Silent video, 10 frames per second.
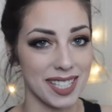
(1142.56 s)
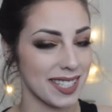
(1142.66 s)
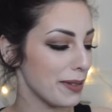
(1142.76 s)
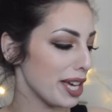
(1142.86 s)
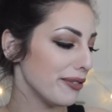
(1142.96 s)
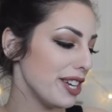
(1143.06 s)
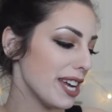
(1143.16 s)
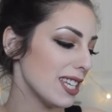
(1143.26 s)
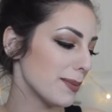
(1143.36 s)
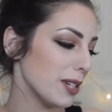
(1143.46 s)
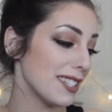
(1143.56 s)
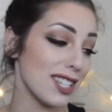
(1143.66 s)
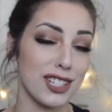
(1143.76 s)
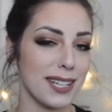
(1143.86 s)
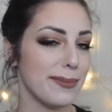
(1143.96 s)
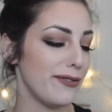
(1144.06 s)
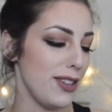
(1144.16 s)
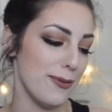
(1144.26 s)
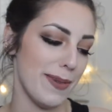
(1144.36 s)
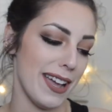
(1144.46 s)
to play for you guys, but it's The Shape of
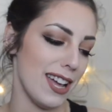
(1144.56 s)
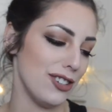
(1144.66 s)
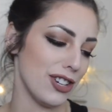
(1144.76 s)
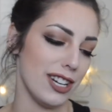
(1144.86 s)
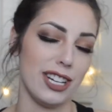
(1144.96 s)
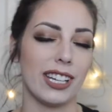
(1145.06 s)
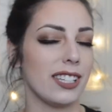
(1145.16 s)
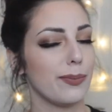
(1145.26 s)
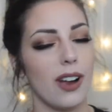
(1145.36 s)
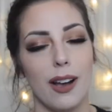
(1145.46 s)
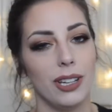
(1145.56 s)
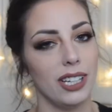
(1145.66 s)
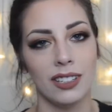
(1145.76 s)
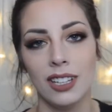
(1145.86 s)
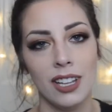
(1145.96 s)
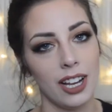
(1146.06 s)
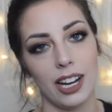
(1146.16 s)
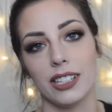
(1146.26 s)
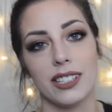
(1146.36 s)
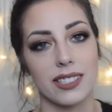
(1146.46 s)
You by Ed Sheeran. You guys probably
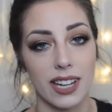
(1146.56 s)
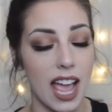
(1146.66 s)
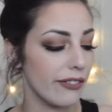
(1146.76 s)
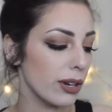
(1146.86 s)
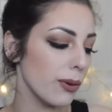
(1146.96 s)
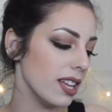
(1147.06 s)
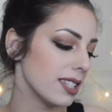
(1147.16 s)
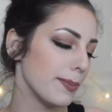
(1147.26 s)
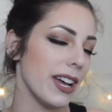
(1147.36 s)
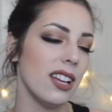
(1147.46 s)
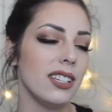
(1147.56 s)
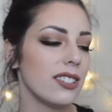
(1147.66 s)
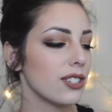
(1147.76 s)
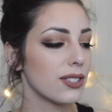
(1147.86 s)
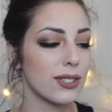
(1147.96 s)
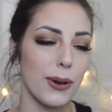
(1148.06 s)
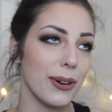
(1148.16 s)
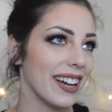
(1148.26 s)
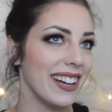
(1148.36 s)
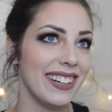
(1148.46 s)
heard this on everyone's, but it's just so
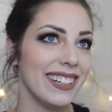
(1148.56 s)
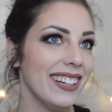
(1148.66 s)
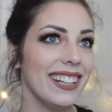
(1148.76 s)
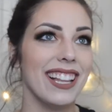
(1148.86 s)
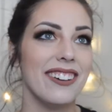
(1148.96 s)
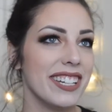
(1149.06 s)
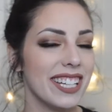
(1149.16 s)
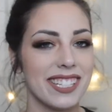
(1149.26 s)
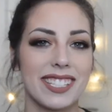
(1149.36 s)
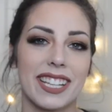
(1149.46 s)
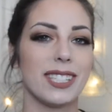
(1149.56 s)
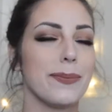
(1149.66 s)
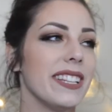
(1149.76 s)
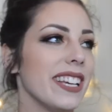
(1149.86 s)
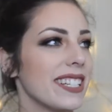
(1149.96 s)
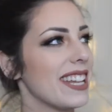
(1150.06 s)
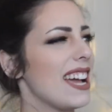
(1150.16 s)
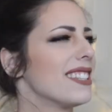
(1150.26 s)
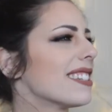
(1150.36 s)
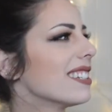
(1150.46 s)
good. I love it. It just gets me like
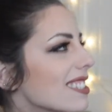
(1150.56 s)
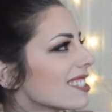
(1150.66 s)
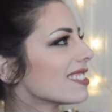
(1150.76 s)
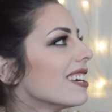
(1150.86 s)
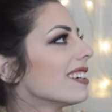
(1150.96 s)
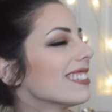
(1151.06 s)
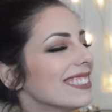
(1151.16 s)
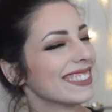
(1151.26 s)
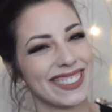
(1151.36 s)
dancing. like Singing